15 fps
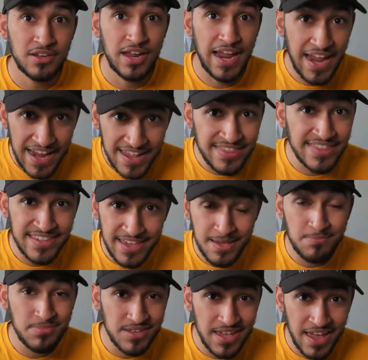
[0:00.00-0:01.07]
in the
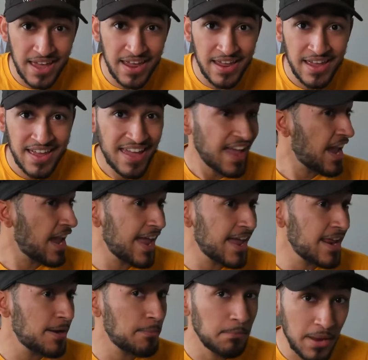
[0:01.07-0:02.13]
NBA,
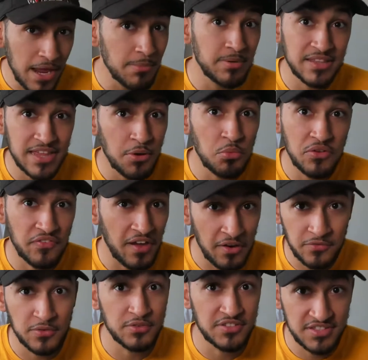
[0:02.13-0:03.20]
and maybe that we've
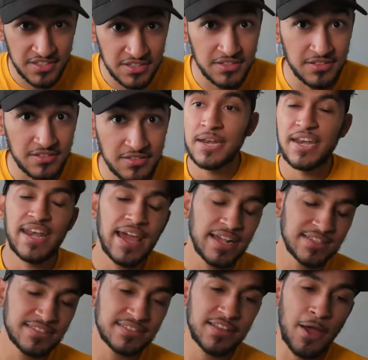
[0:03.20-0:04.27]
ever seen.
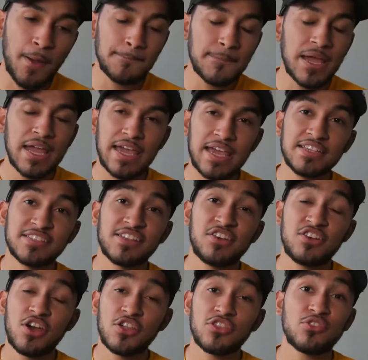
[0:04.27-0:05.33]
Next up is
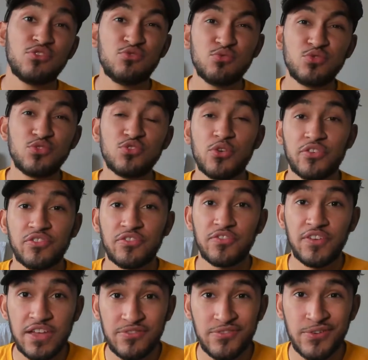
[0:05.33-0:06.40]
another New York
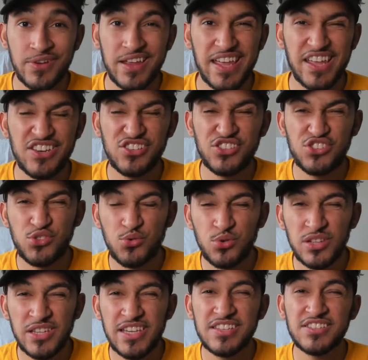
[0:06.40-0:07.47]
favorite in
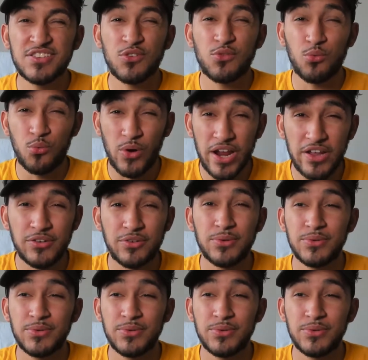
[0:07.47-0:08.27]
Julius Randle.